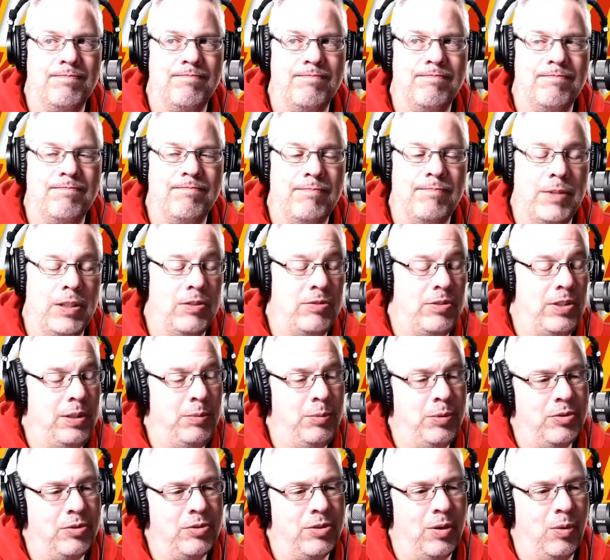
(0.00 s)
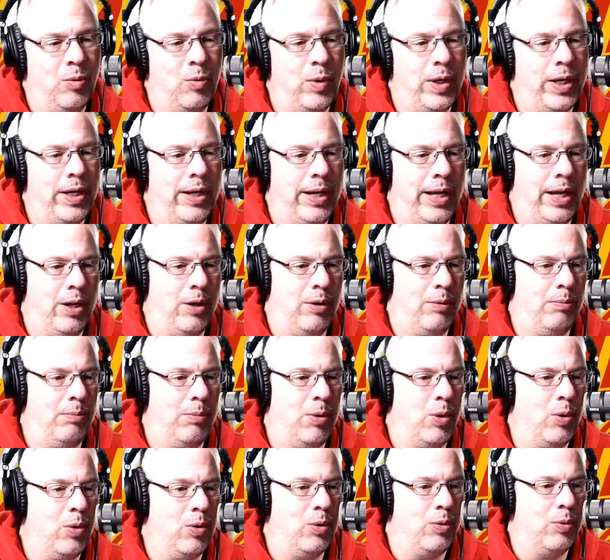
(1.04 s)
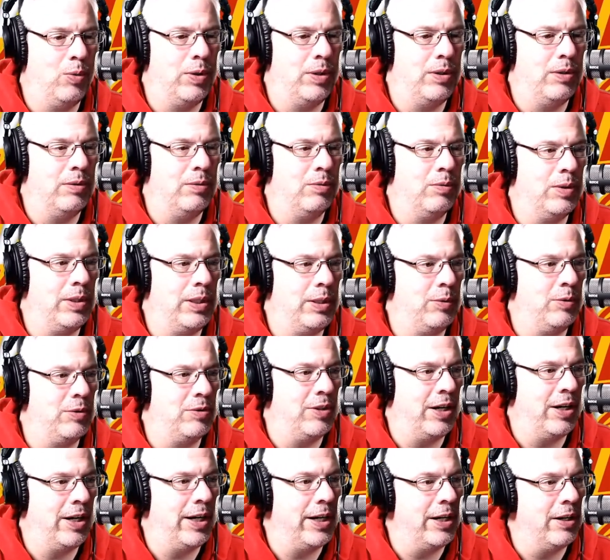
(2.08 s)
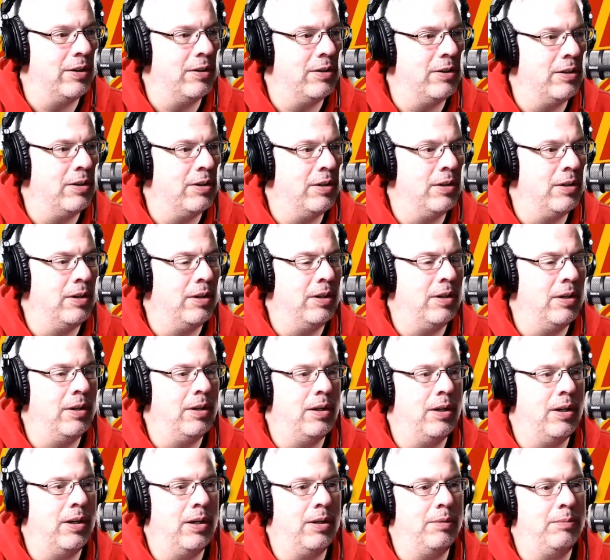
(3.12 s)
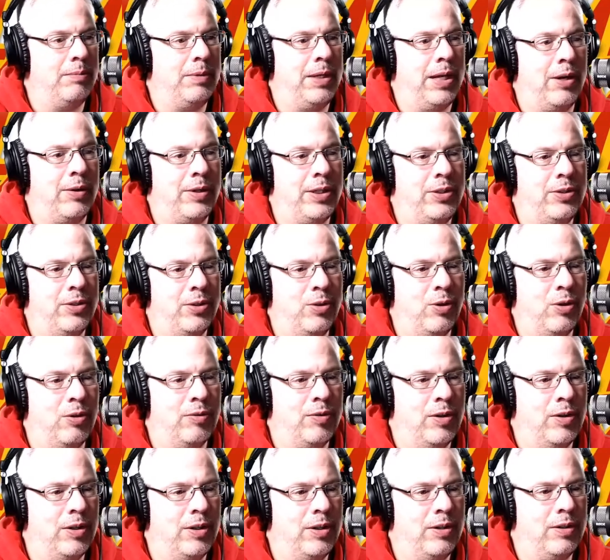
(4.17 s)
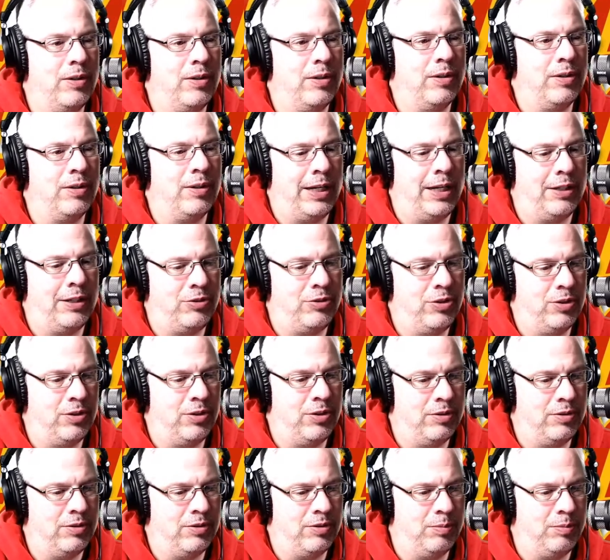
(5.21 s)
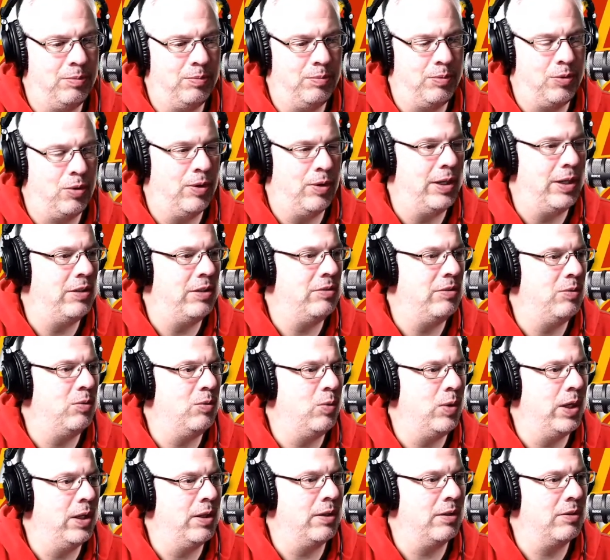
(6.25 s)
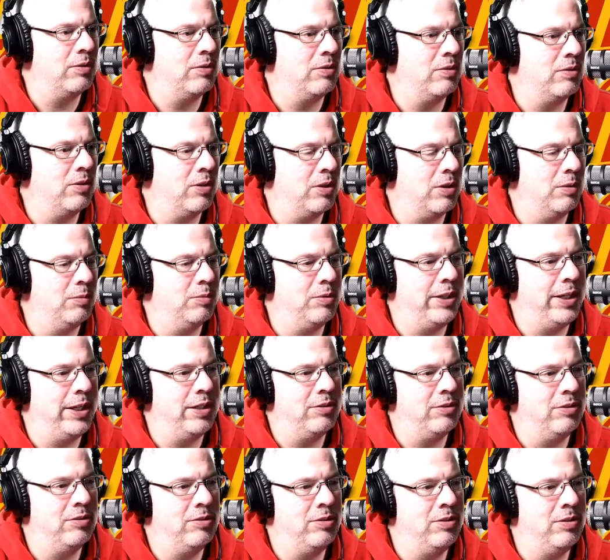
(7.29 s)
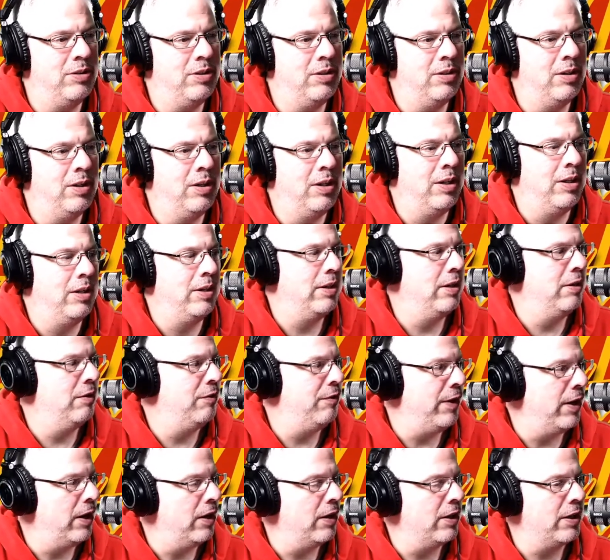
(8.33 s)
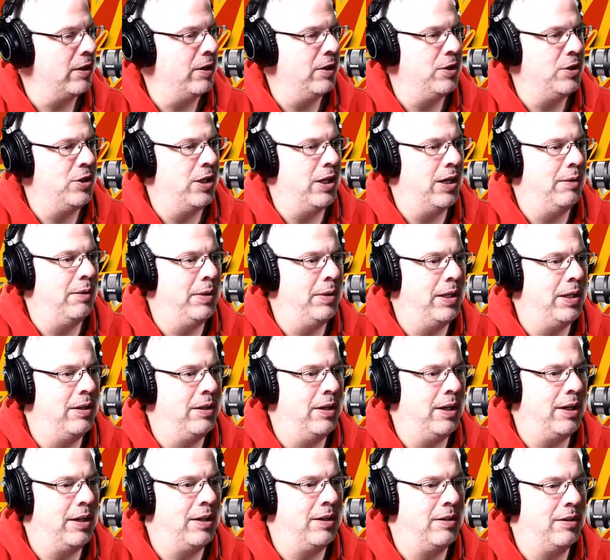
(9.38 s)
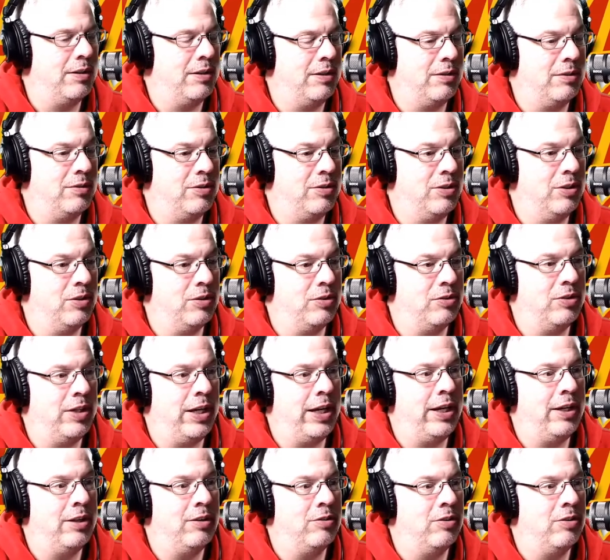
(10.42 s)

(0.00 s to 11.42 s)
This team was in a win now mode when he was hired. Now he took over on last year in some crazy, weird circumstances and did a fairly good job. I still say his